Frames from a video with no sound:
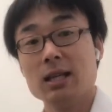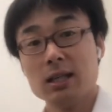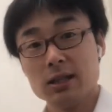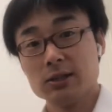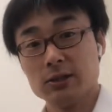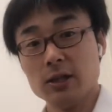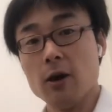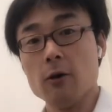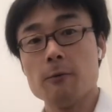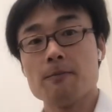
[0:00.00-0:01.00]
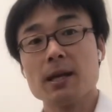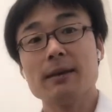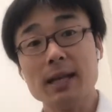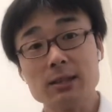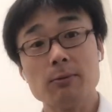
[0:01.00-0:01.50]
So,
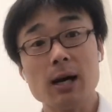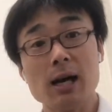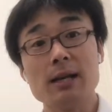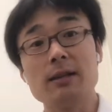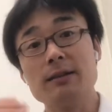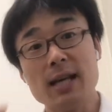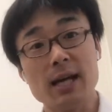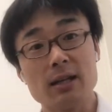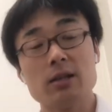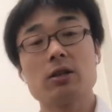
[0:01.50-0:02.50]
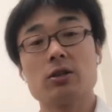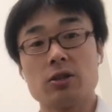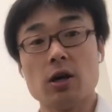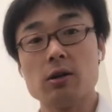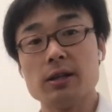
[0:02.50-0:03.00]
that's why the neck,
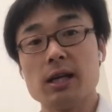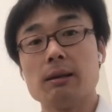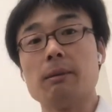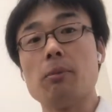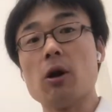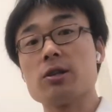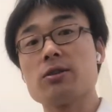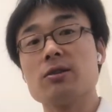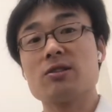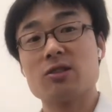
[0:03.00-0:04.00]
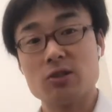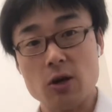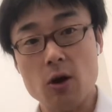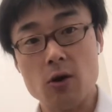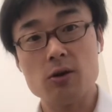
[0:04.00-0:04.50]
shoulder, the posture is
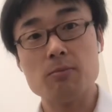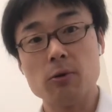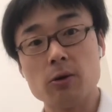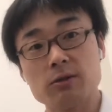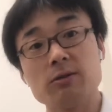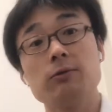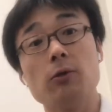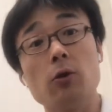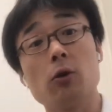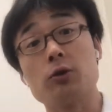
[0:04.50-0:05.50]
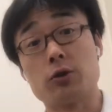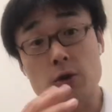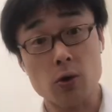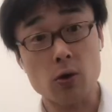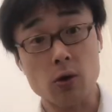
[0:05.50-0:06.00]
so important for
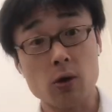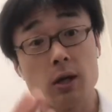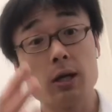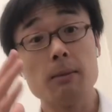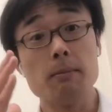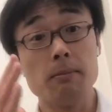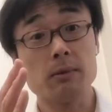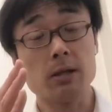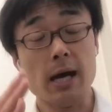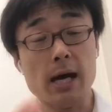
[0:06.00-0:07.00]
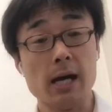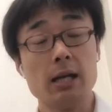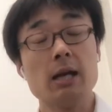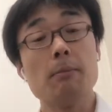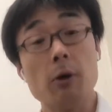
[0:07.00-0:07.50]
jaw, uh,
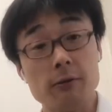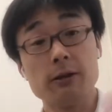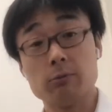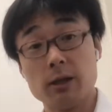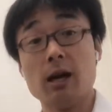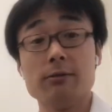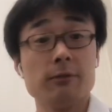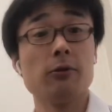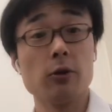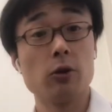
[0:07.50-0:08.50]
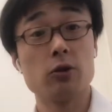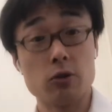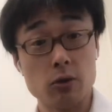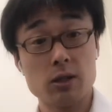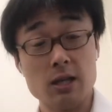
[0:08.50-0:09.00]
perfect recovery for your
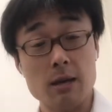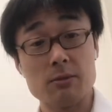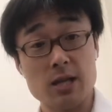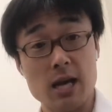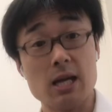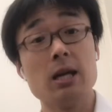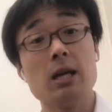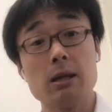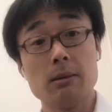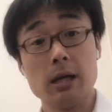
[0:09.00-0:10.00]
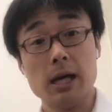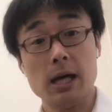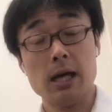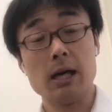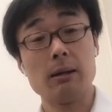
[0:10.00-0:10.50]
TMJ
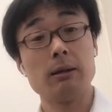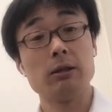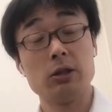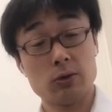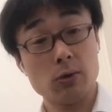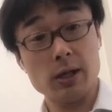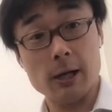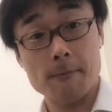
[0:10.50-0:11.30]
uh, disorder.